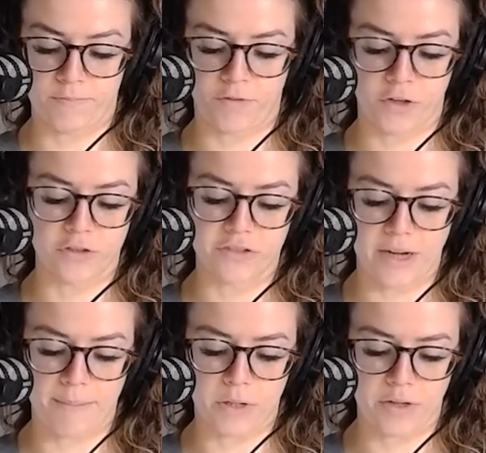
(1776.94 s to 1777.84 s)
first
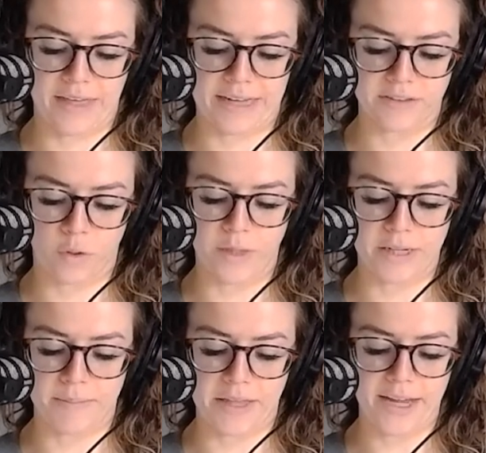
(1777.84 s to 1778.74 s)
number that's going
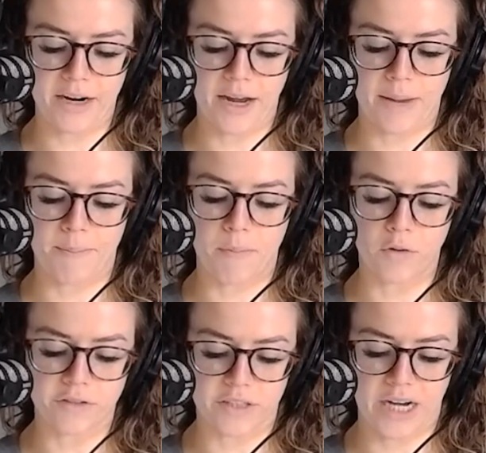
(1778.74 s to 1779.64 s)
to be there. And
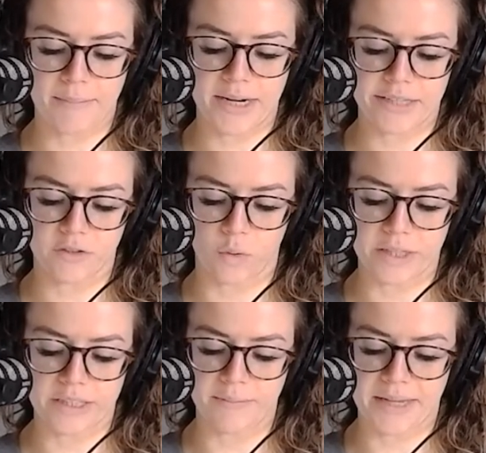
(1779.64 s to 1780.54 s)
most of the time it is
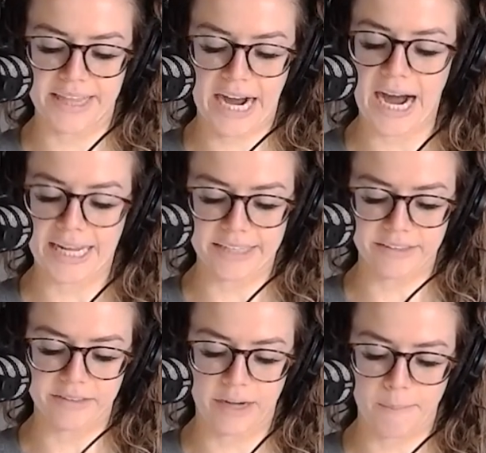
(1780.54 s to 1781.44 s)
going to be the
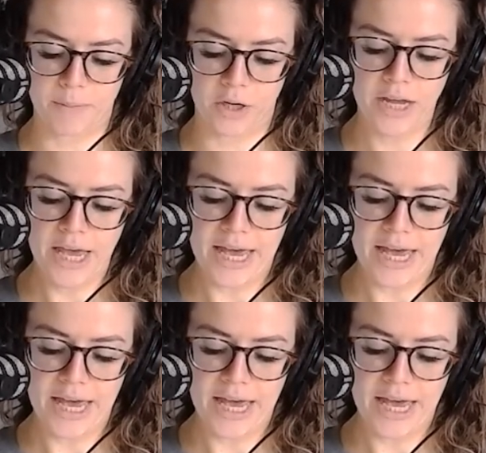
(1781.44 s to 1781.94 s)
highest number.